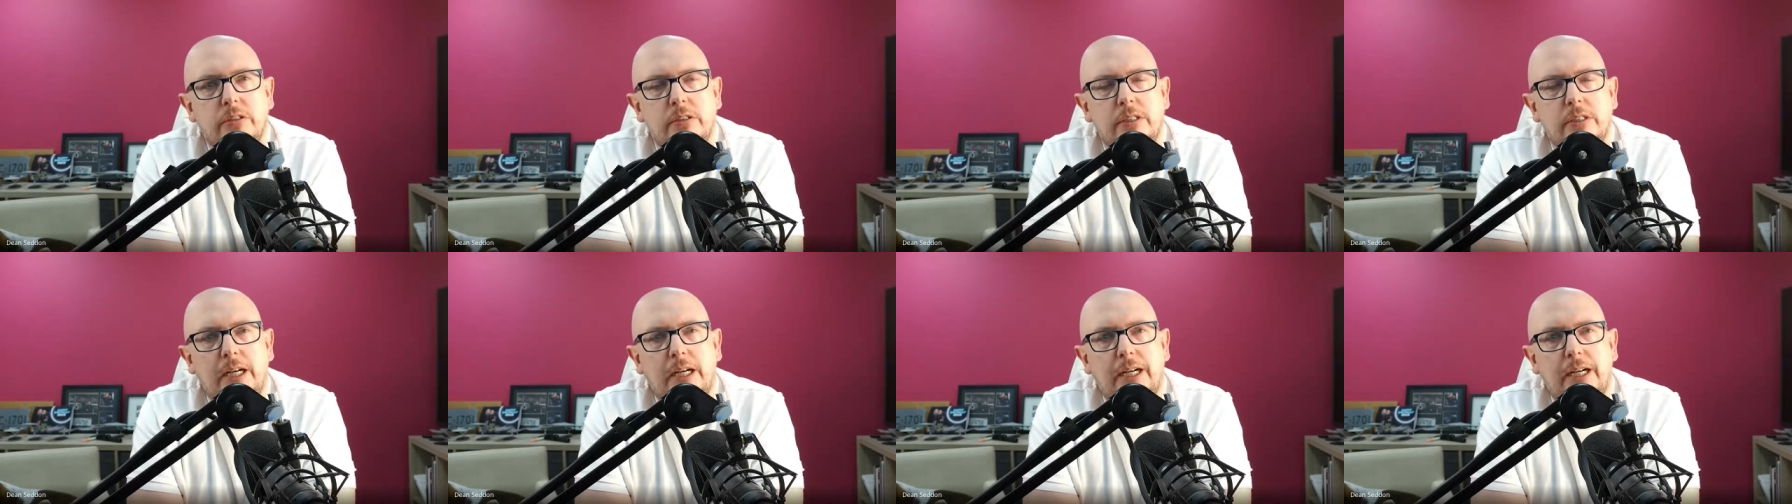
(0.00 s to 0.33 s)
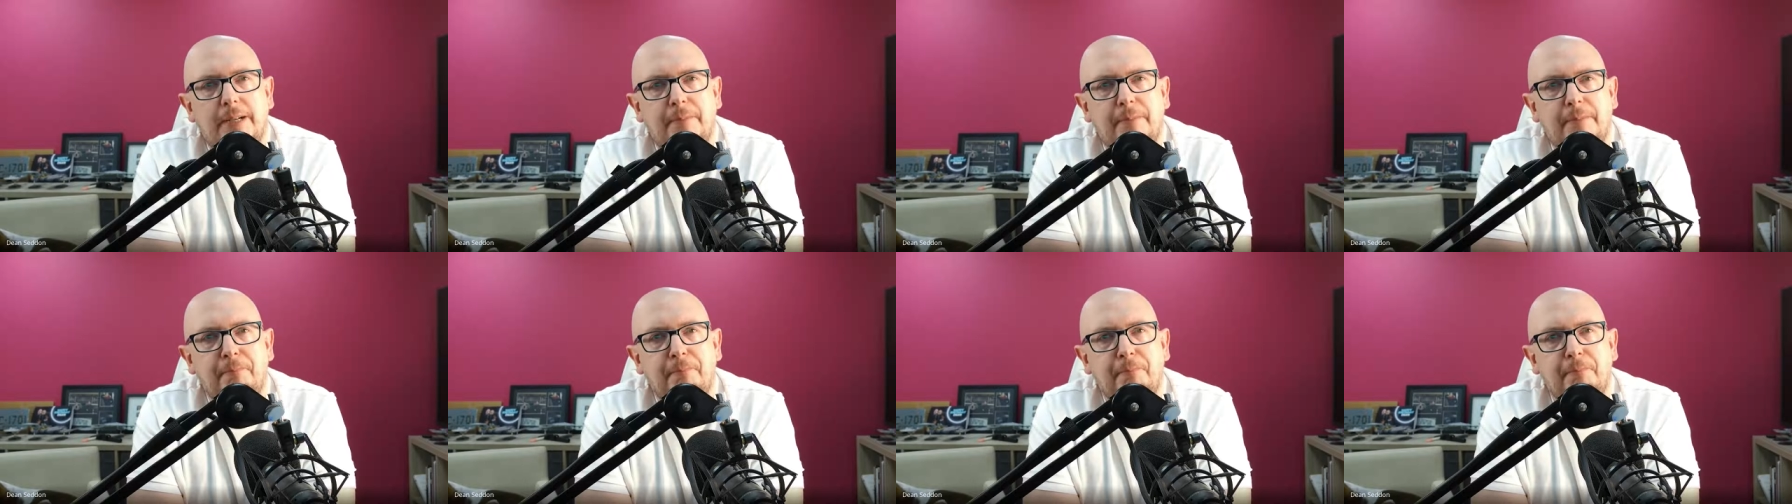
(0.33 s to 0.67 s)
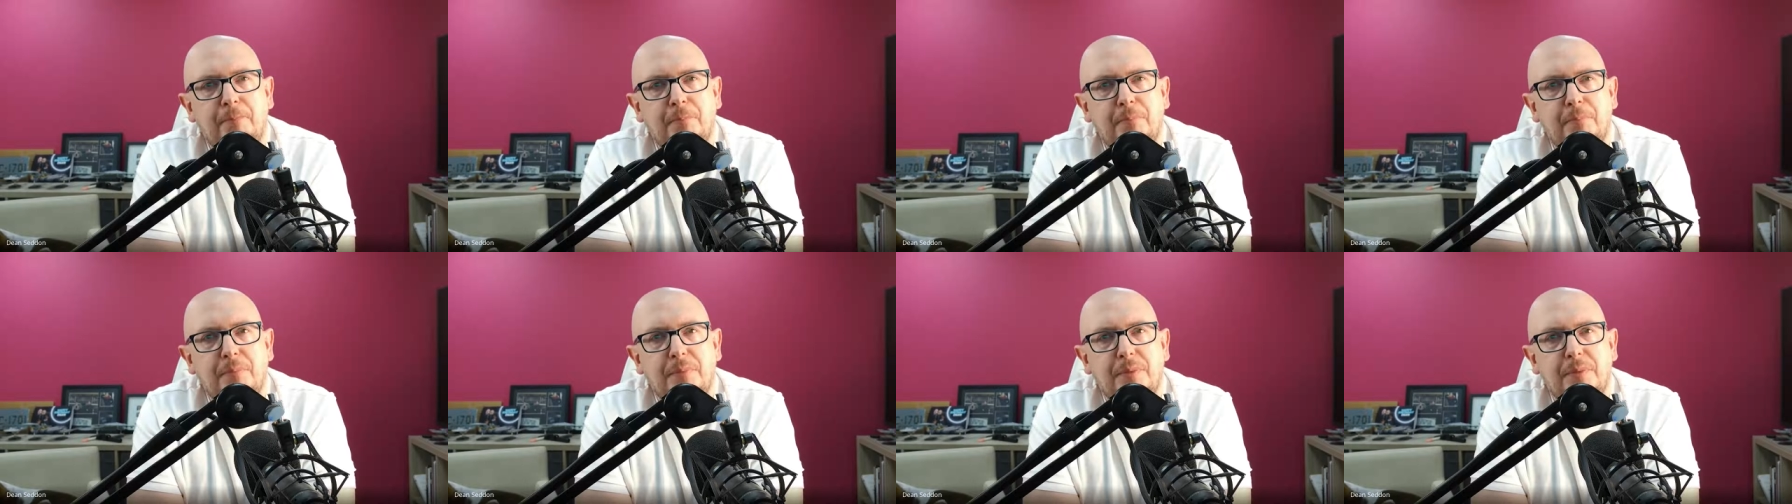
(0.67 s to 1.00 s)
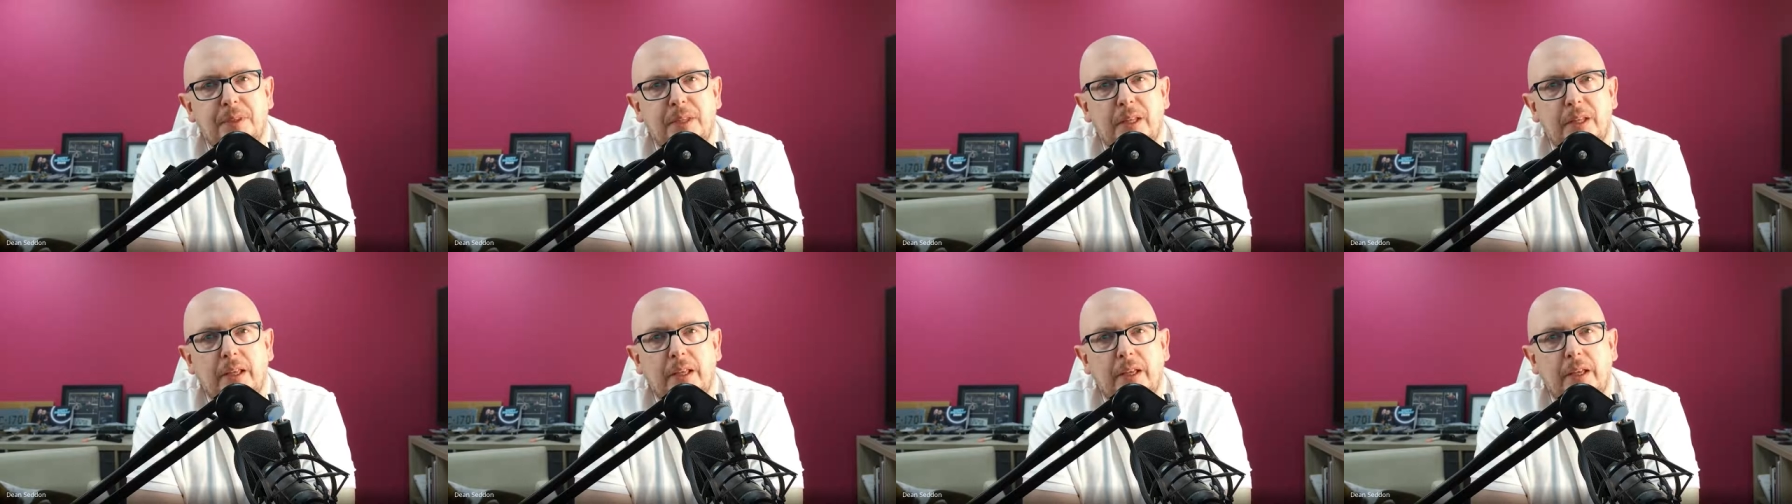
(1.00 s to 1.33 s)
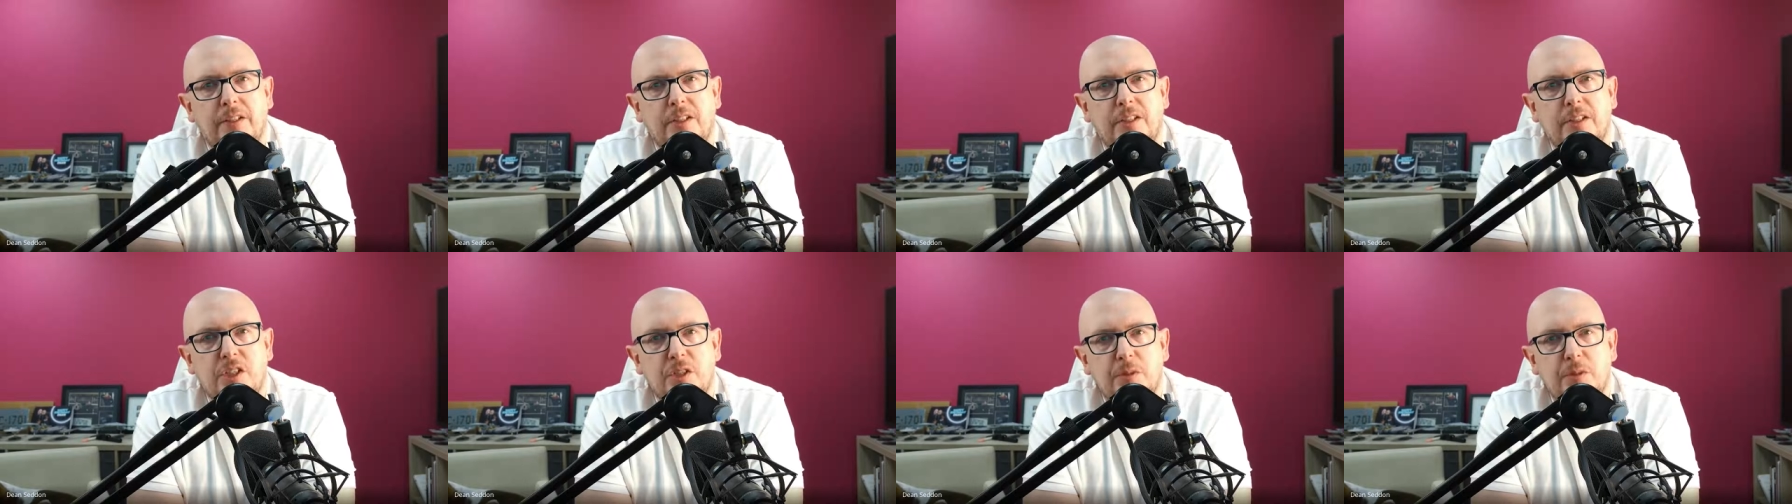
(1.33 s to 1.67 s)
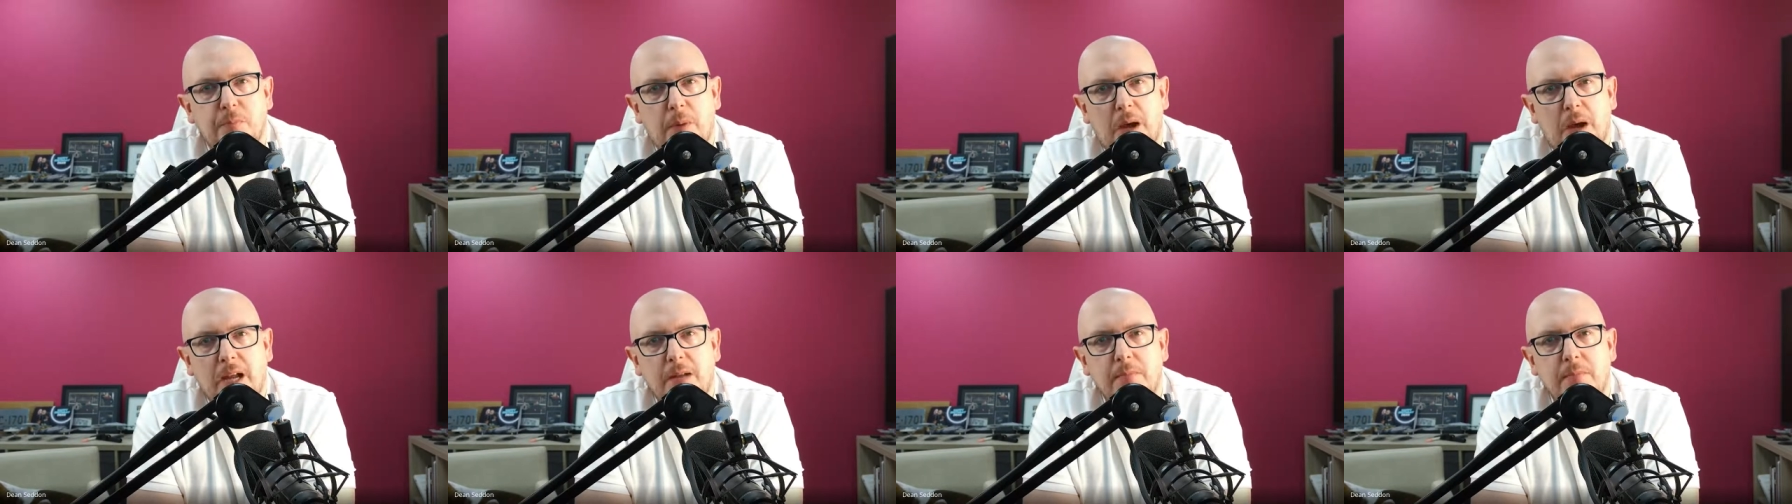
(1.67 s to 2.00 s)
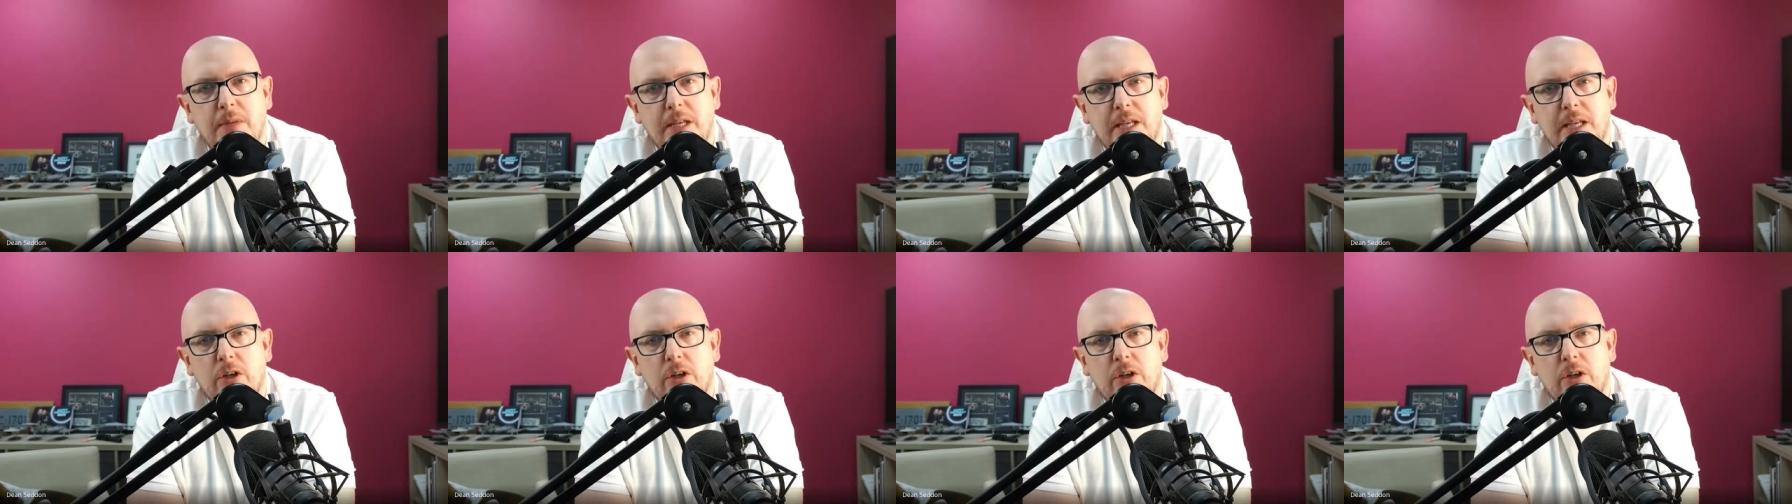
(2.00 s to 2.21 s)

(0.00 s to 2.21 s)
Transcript: um, despite me